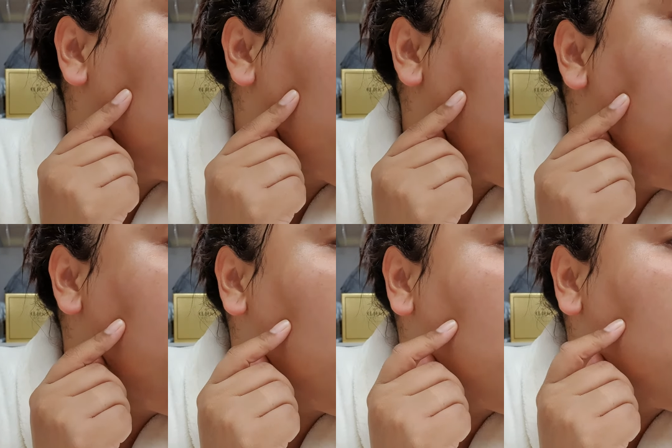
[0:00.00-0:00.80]

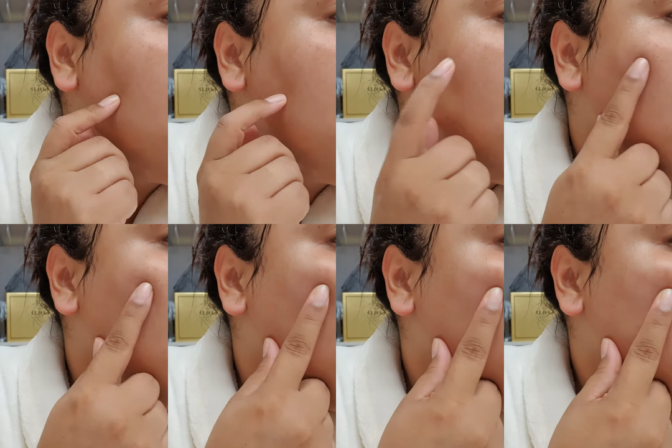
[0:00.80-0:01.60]
marks, you
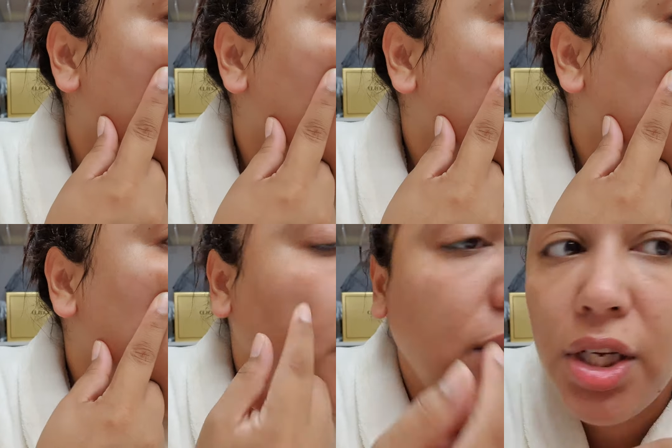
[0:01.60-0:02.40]
know, this
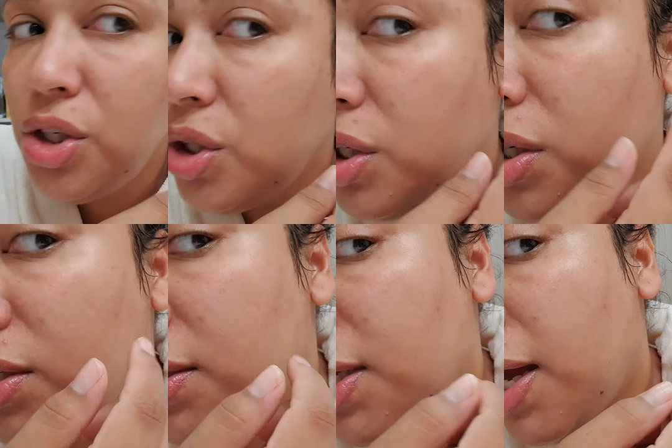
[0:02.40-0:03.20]
hyperpigmentation
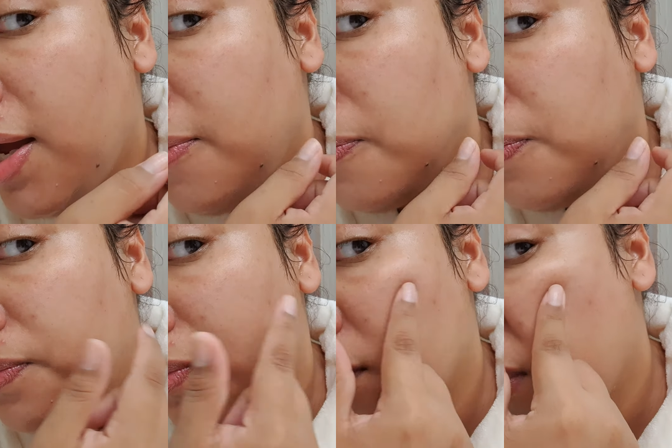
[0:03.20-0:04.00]
sign,
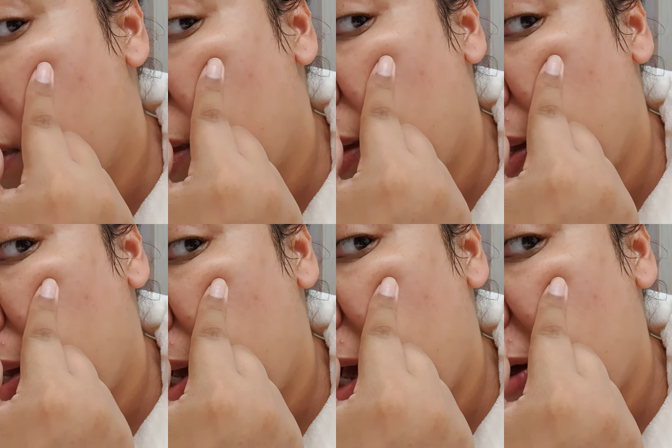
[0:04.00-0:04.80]

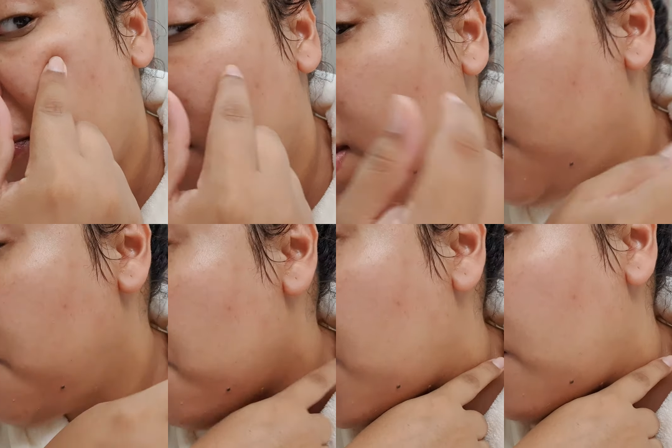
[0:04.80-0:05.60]
I feel like
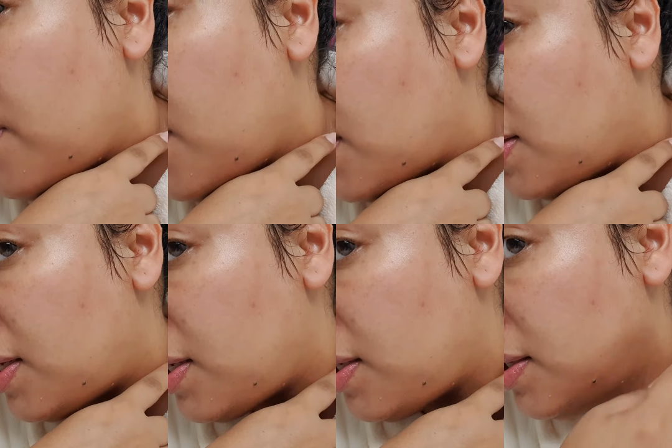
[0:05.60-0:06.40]
maybe it
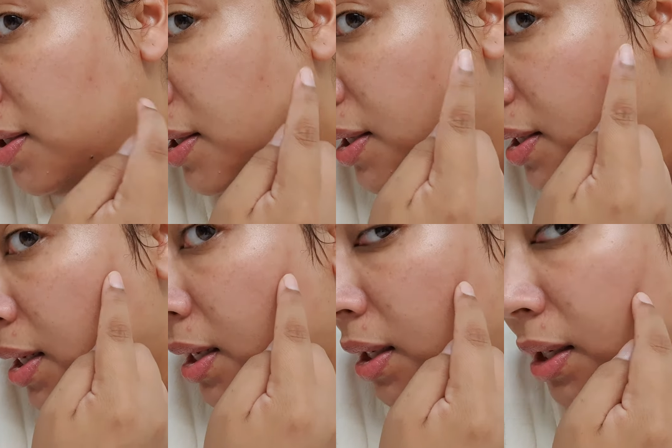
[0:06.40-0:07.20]
did
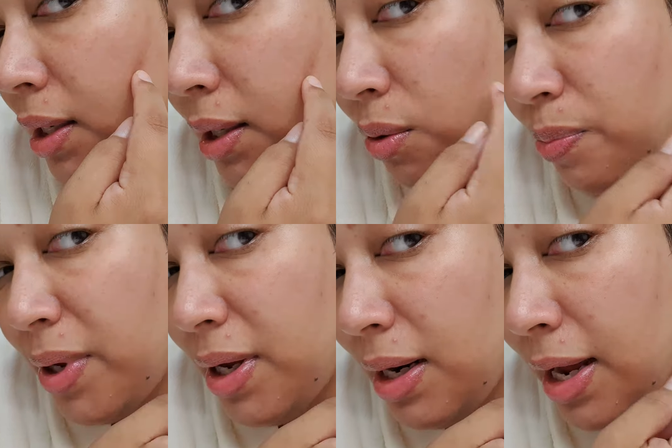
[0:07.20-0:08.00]
a little
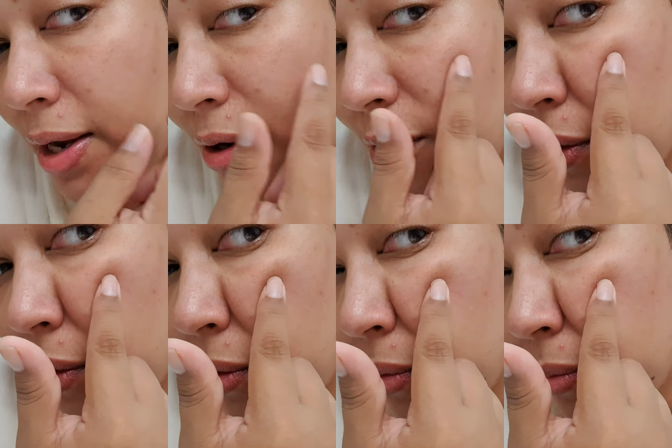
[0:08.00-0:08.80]
bit lighter,
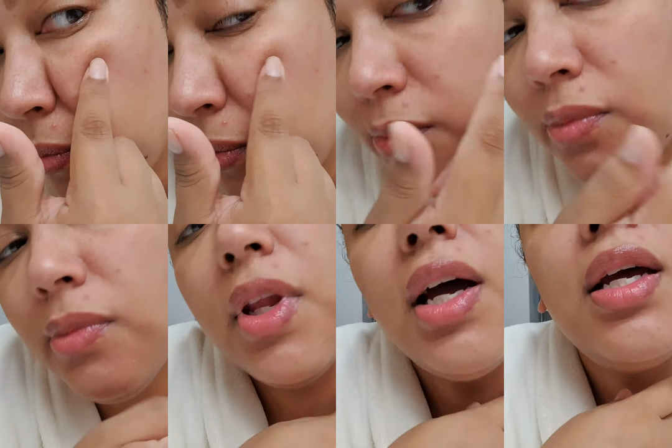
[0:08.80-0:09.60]

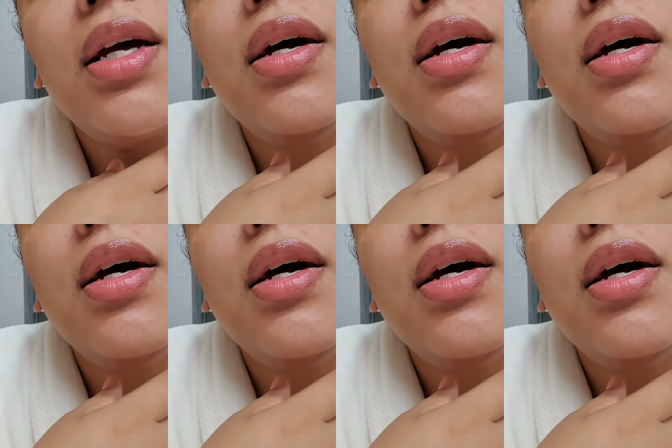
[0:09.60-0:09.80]
not